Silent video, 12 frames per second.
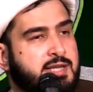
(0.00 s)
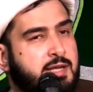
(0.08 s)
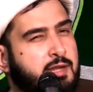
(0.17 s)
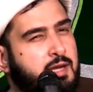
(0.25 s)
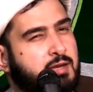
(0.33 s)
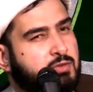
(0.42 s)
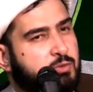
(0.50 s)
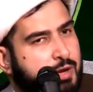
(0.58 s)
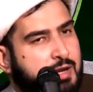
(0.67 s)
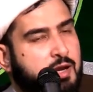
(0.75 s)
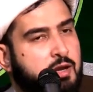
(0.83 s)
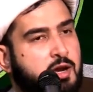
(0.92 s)
they even
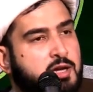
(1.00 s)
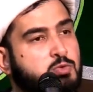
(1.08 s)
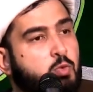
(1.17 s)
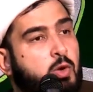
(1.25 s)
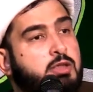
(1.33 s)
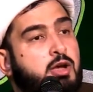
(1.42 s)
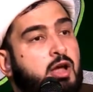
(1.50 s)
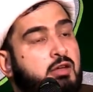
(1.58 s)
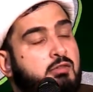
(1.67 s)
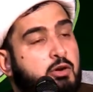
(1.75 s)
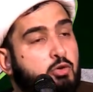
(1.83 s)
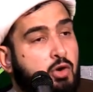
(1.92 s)
recognize what kind of
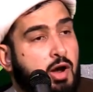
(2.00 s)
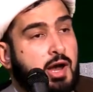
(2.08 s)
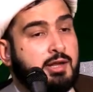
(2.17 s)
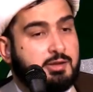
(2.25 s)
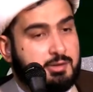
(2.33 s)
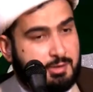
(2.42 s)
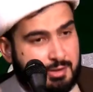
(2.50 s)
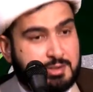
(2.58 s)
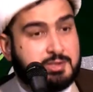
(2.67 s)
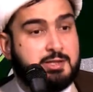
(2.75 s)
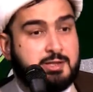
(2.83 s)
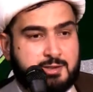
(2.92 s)
a cry
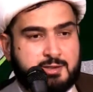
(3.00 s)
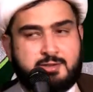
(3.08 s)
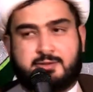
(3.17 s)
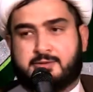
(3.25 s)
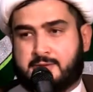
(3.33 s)
is this.